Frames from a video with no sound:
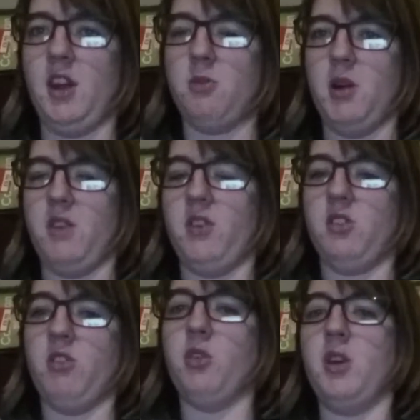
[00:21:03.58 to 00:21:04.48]
age benefits
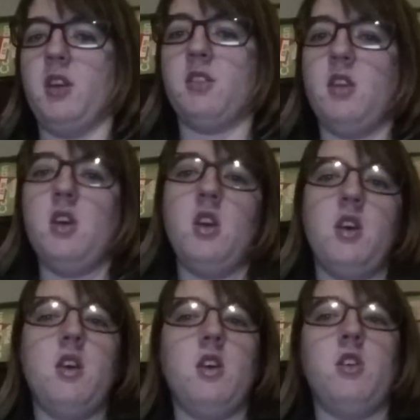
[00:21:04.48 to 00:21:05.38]
for 4 years.
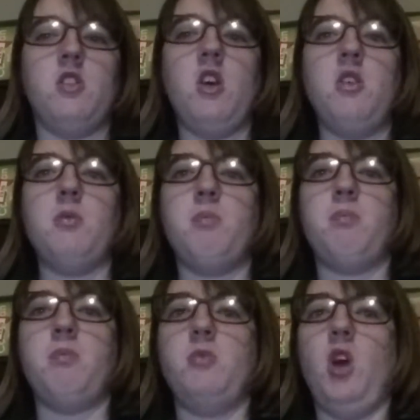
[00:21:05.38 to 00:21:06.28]
So
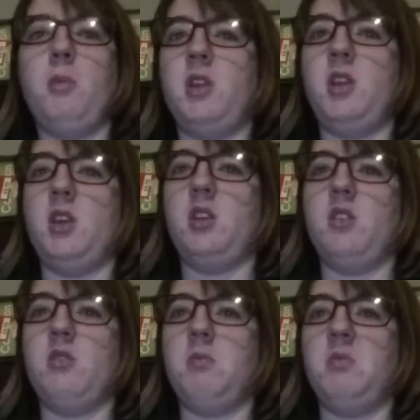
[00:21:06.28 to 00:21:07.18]
nobody
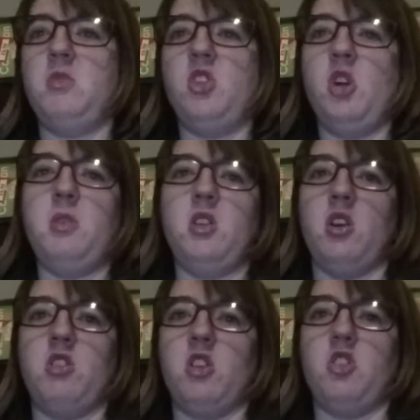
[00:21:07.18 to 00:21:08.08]

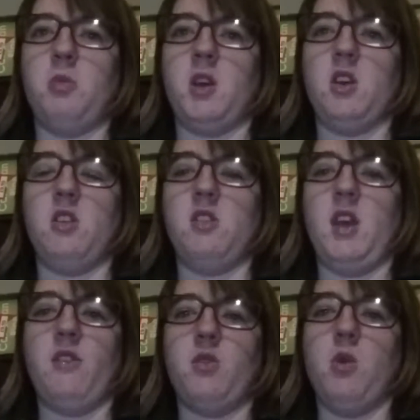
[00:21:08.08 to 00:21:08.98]
noticed because
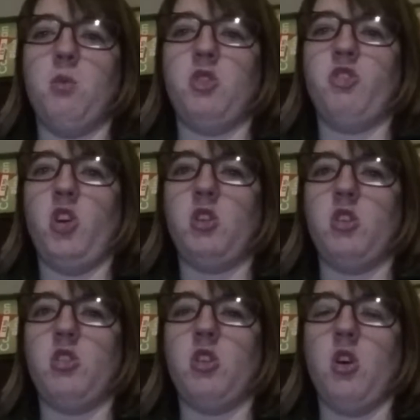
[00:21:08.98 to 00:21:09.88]
everyone was
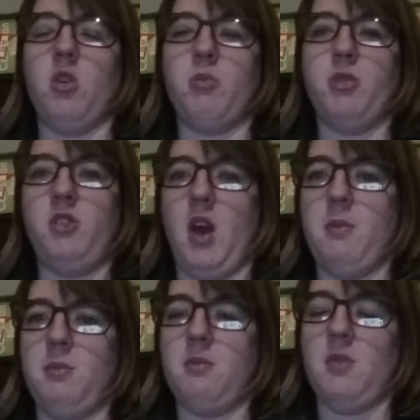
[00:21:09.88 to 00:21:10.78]
focused on Prince
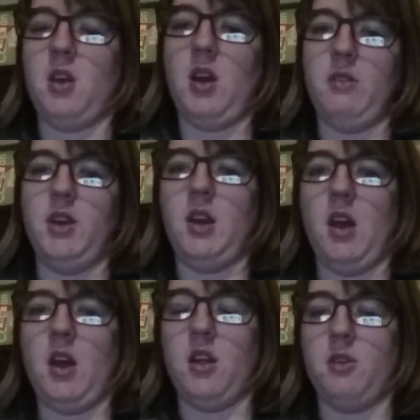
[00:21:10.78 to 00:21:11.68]
Harry
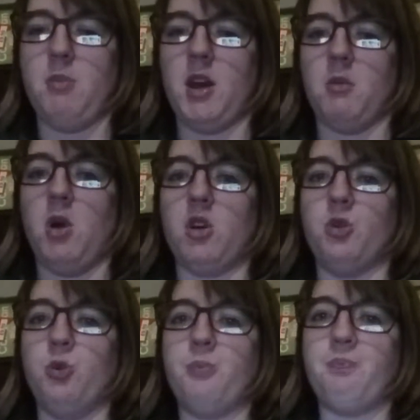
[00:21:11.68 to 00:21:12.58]
and Meghan Markle.